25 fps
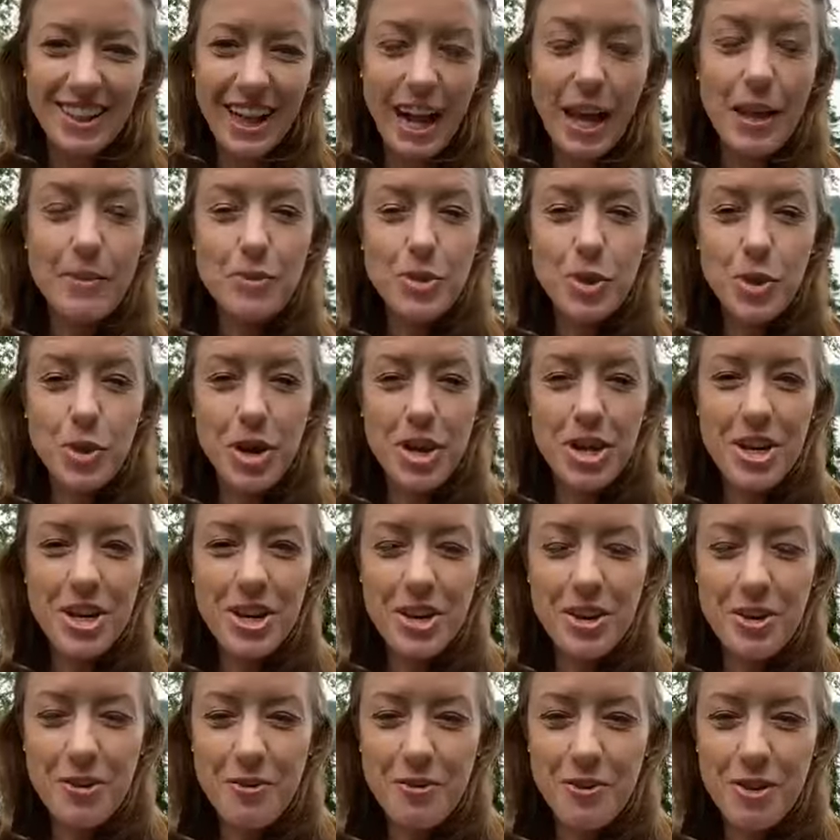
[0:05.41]
I am
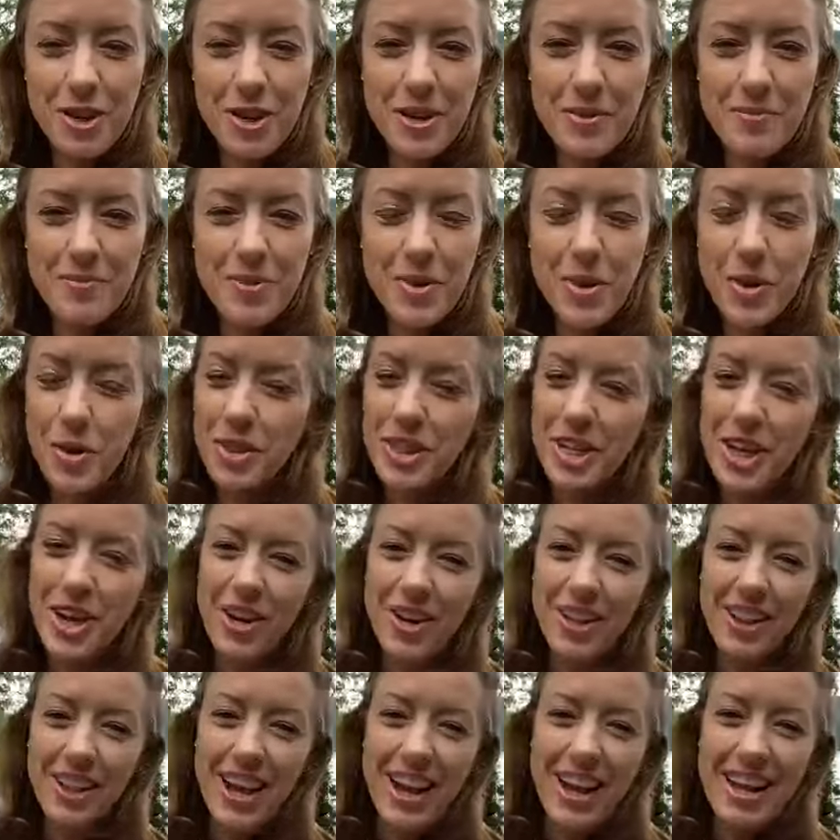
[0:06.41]
joining you from North
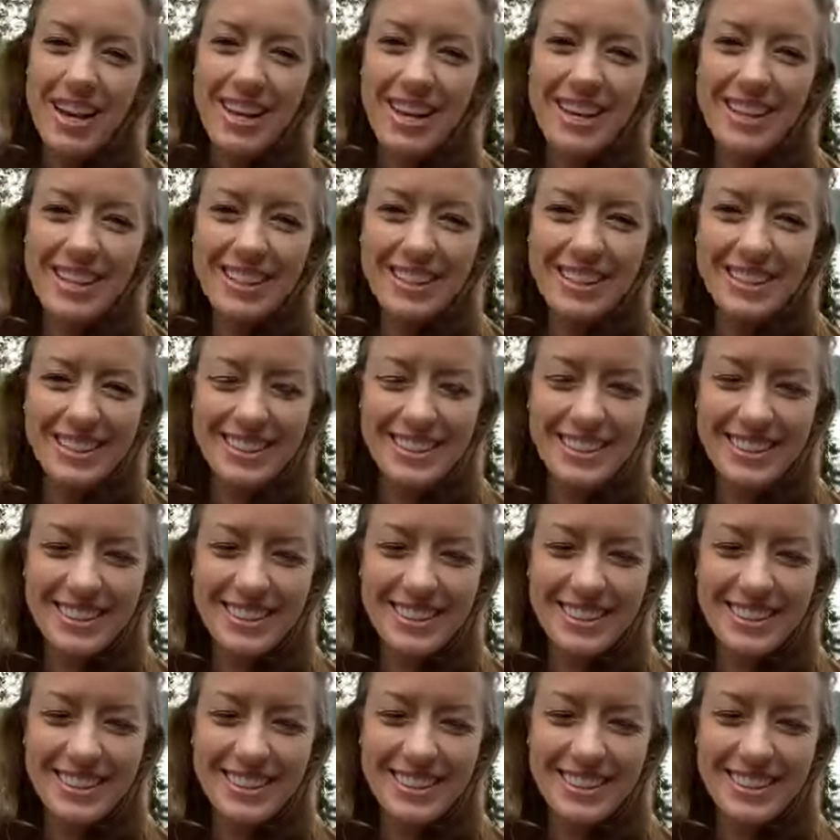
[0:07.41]
Carolina.